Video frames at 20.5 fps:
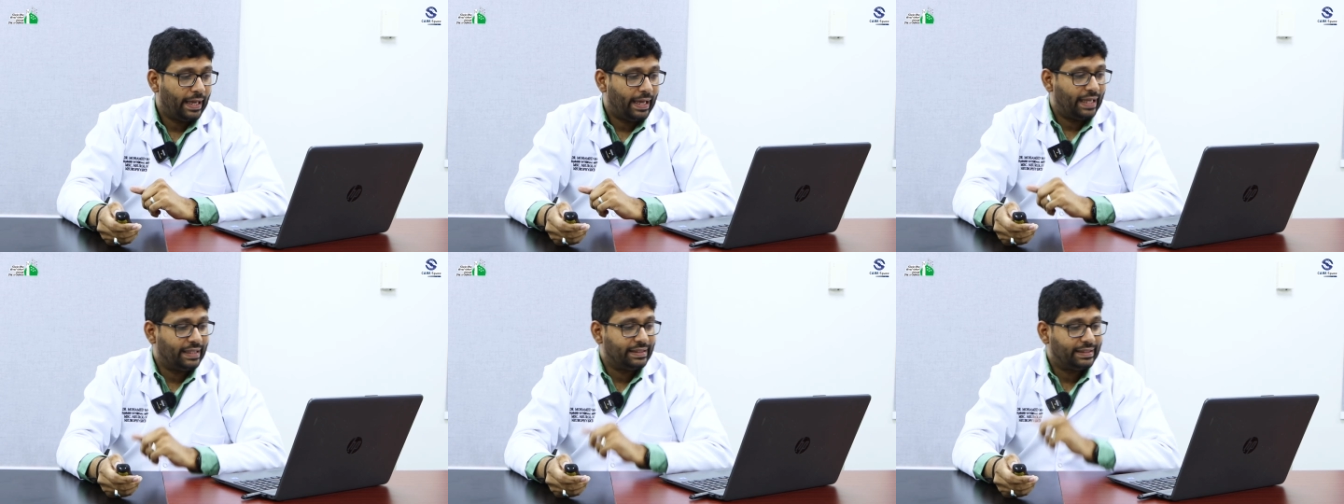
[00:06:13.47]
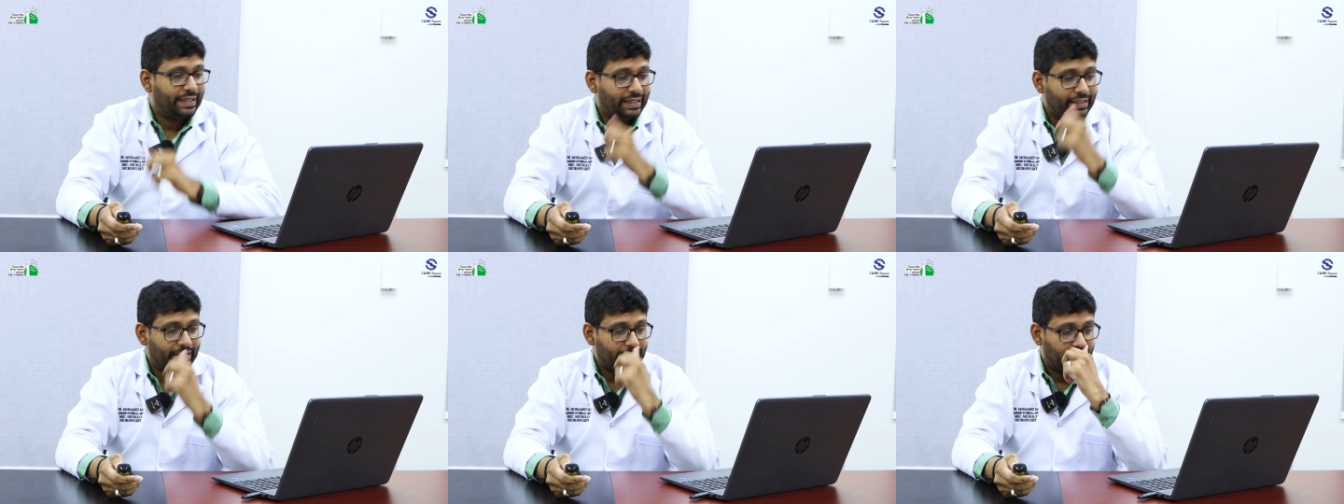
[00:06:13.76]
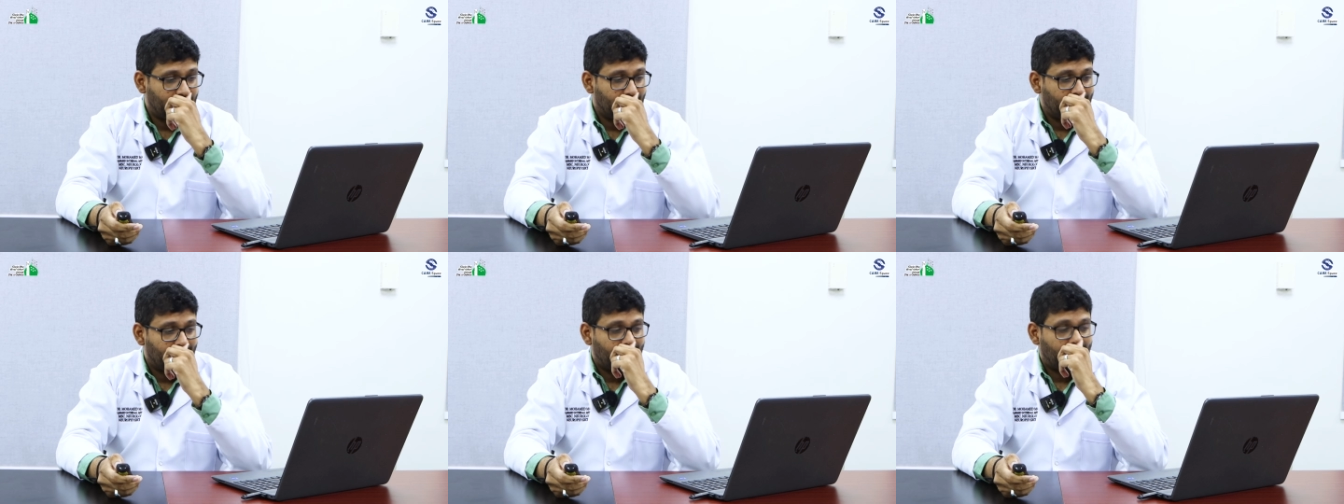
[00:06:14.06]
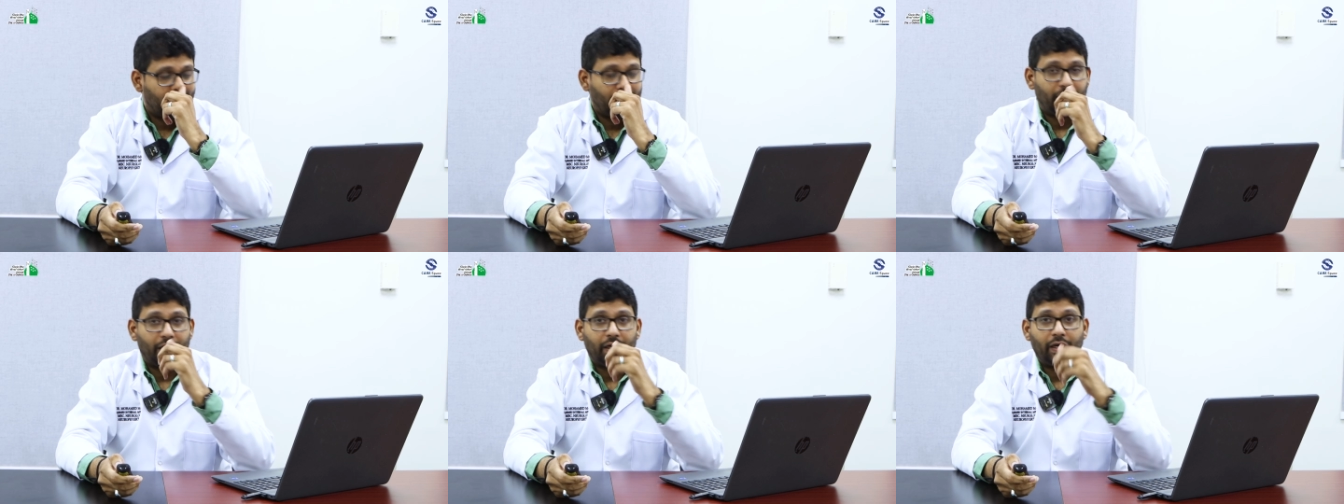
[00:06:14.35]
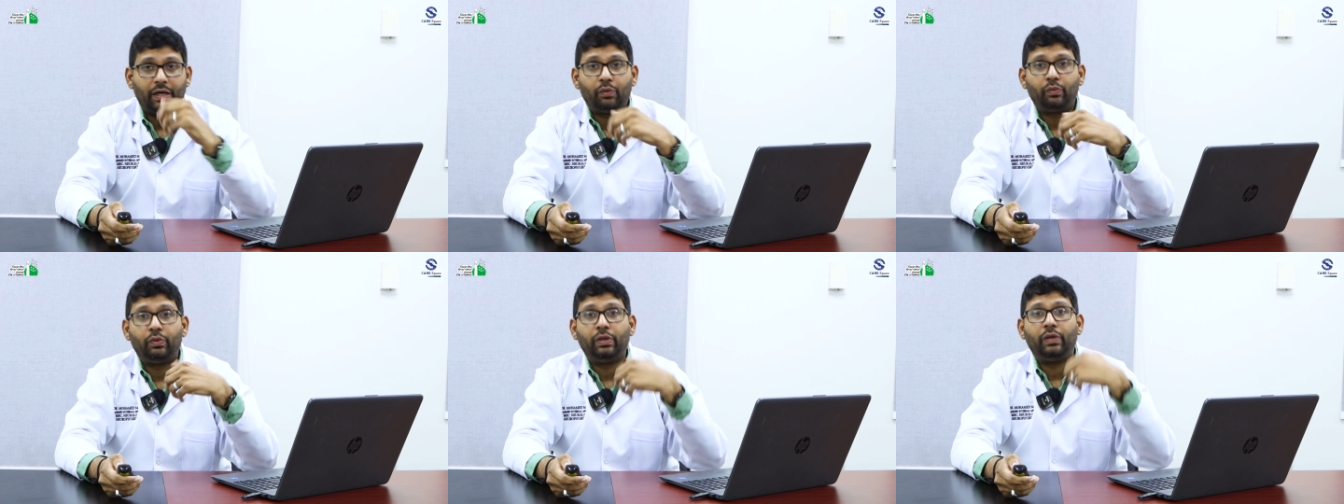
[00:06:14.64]
and then
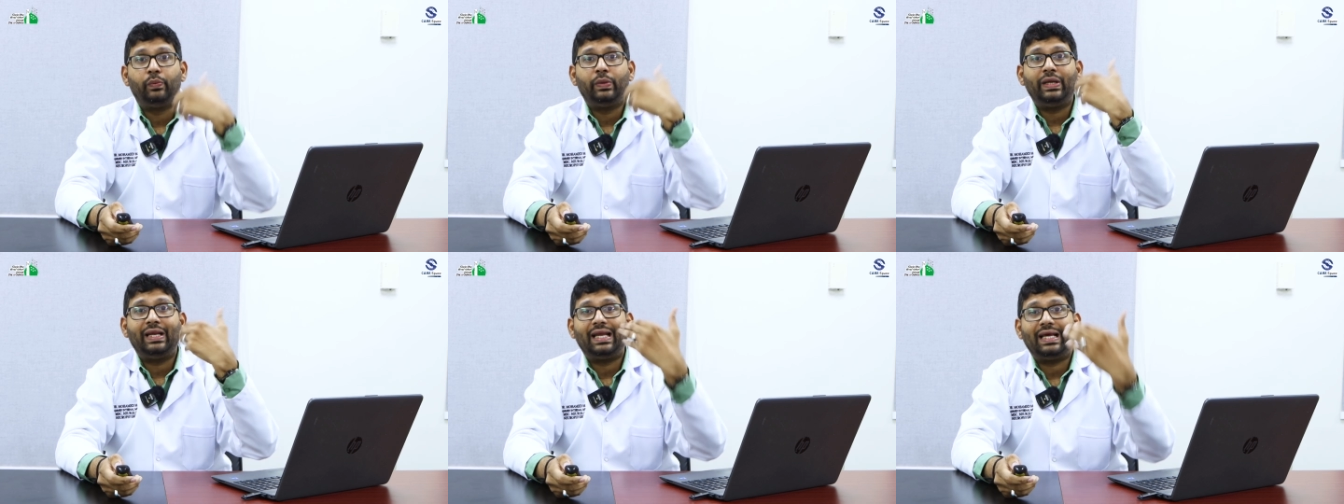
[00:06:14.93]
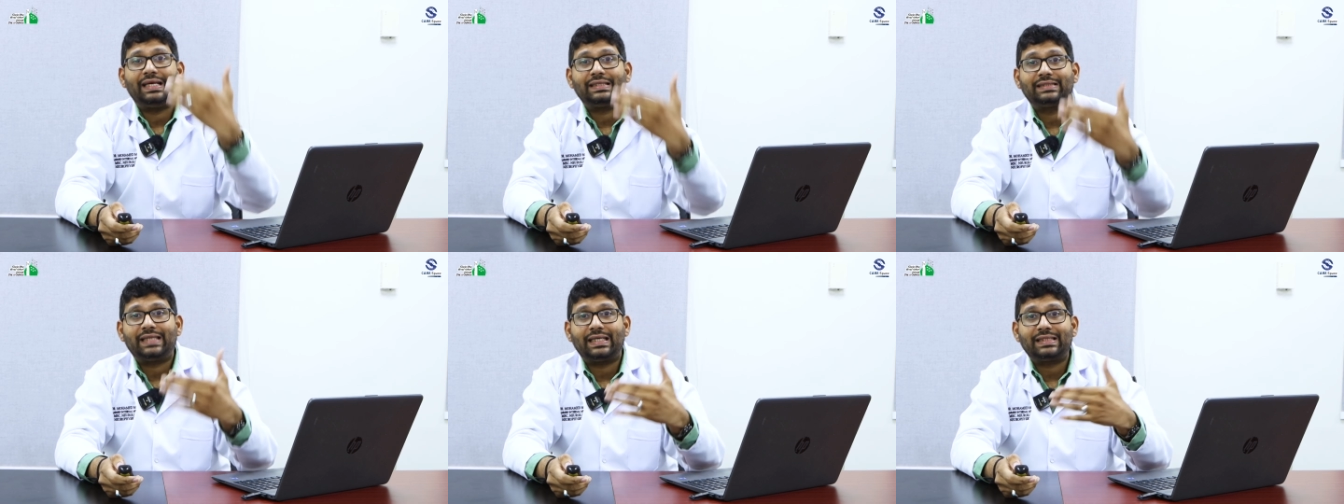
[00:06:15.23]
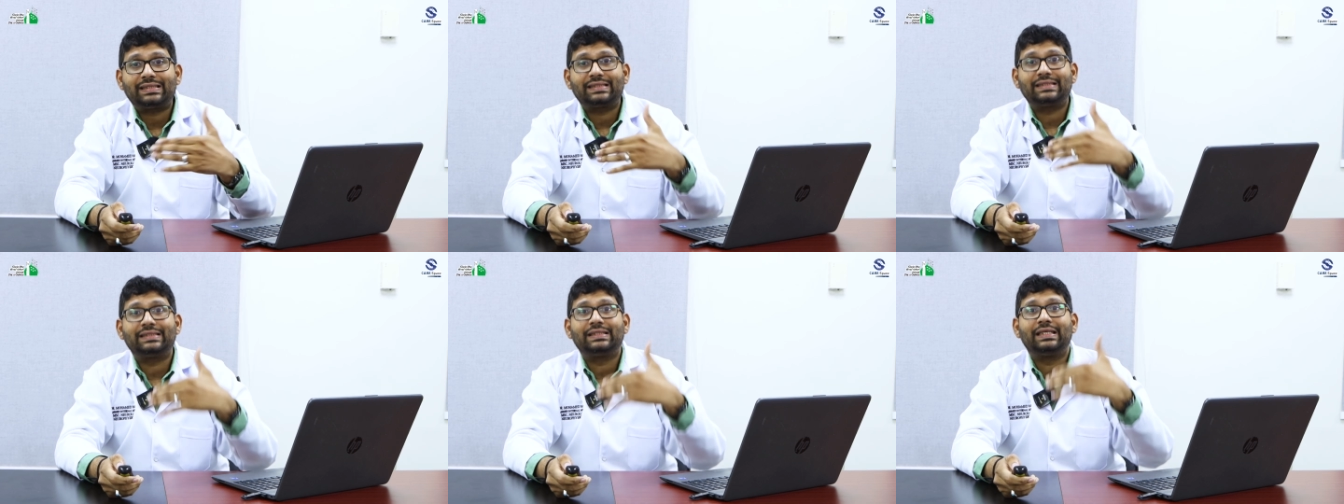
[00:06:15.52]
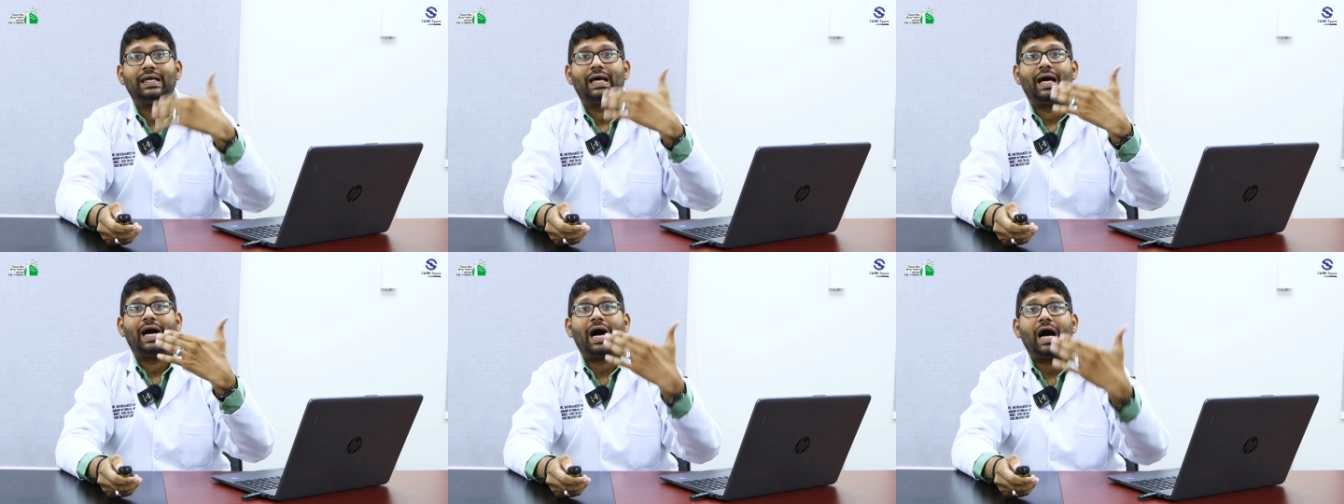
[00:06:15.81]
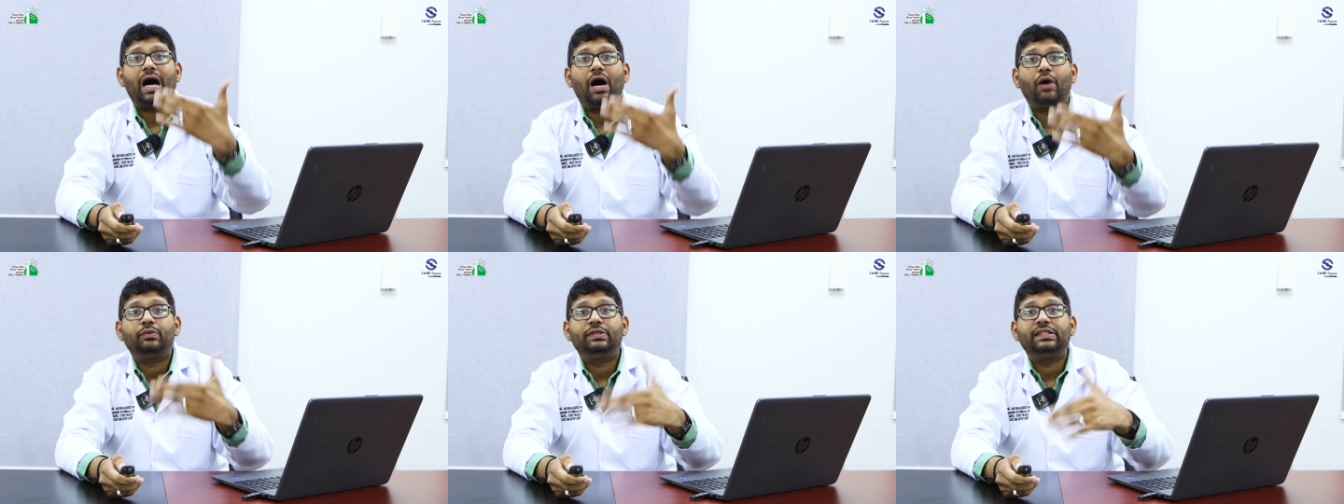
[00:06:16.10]
we will assess
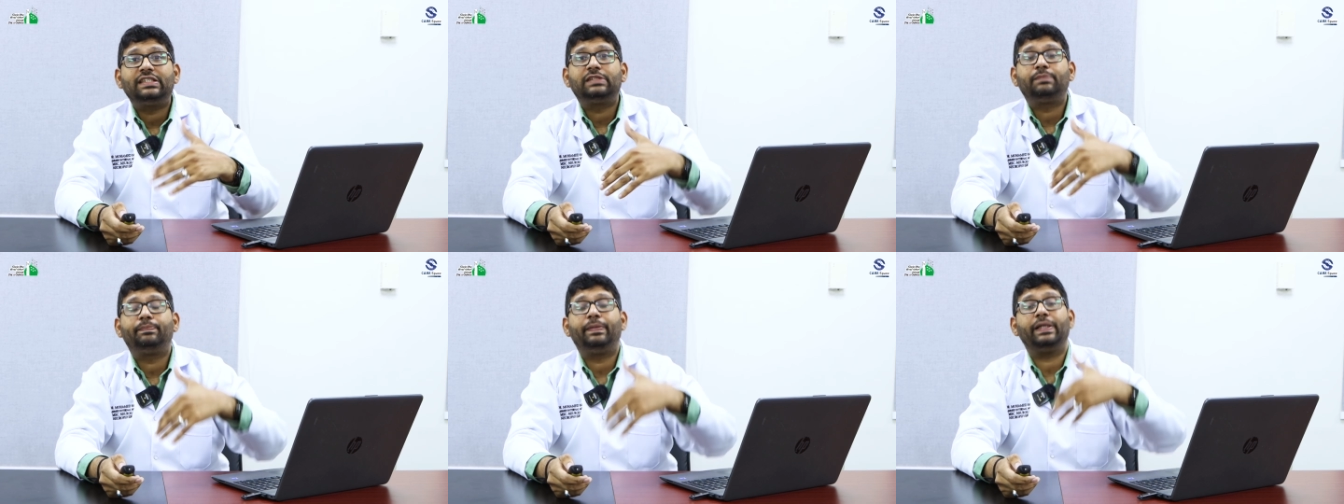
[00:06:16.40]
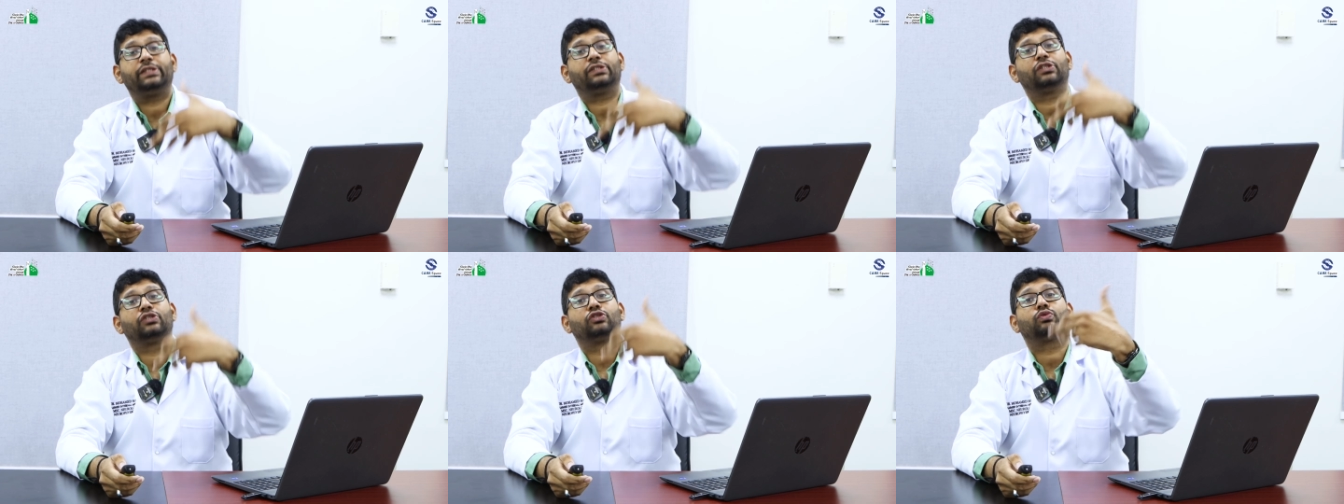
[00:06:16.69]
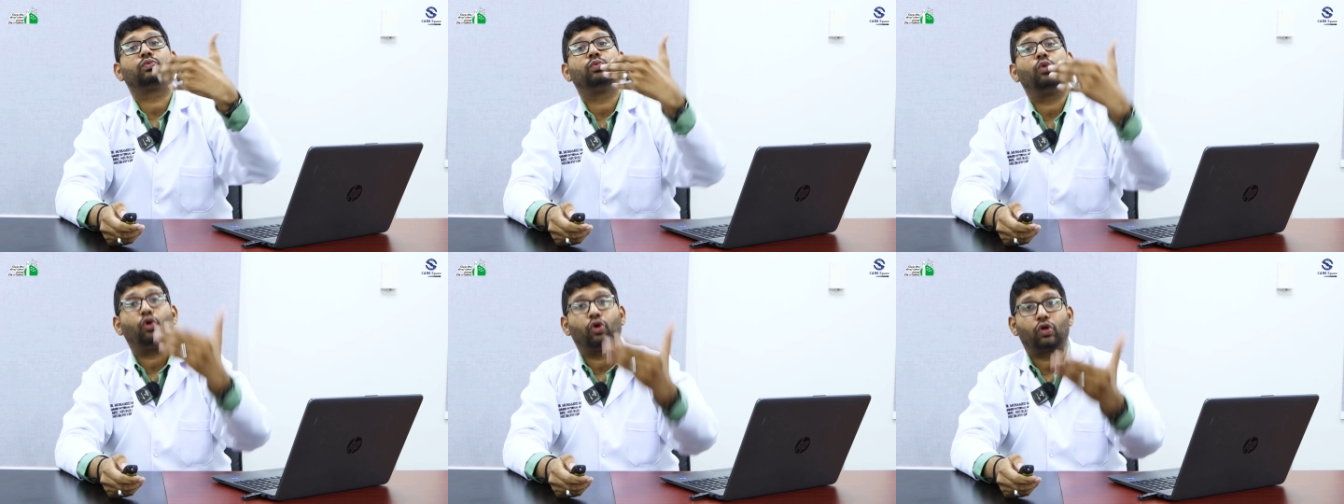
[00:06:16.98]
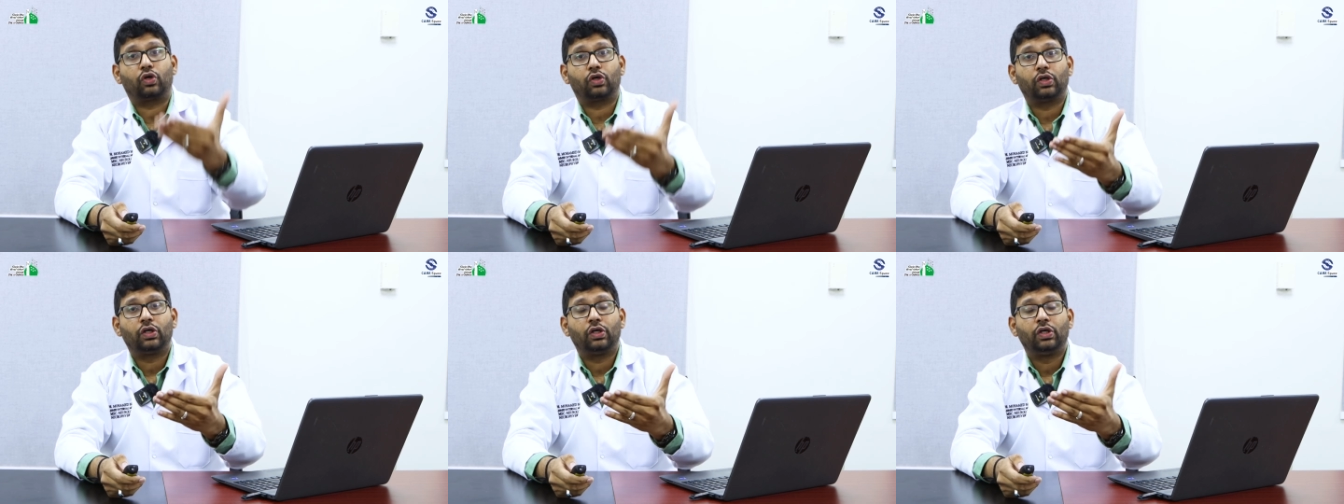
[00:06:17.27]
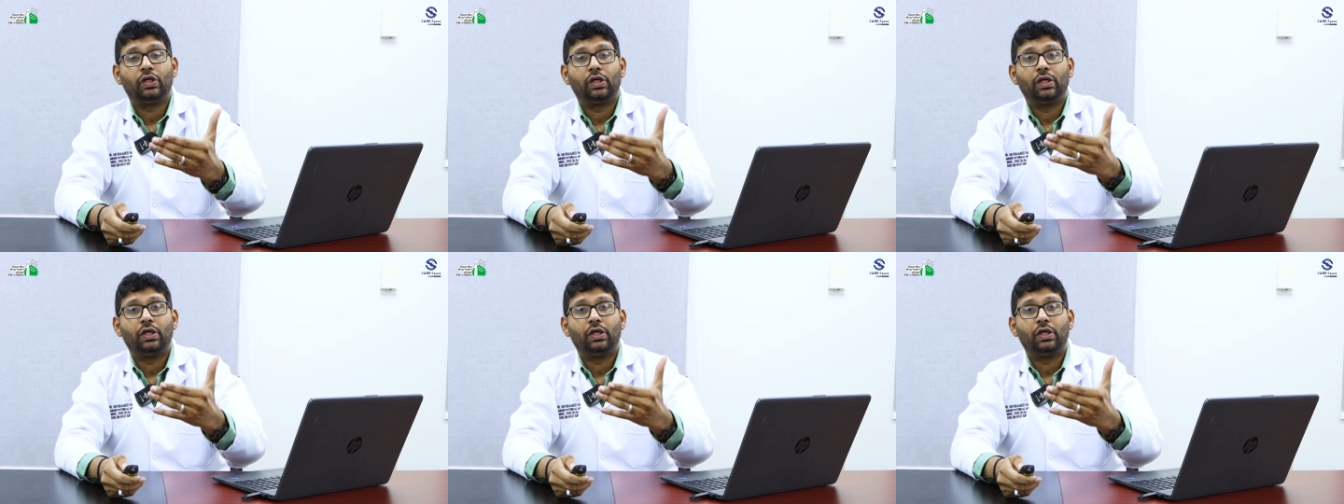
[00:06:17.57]
how these patients walk.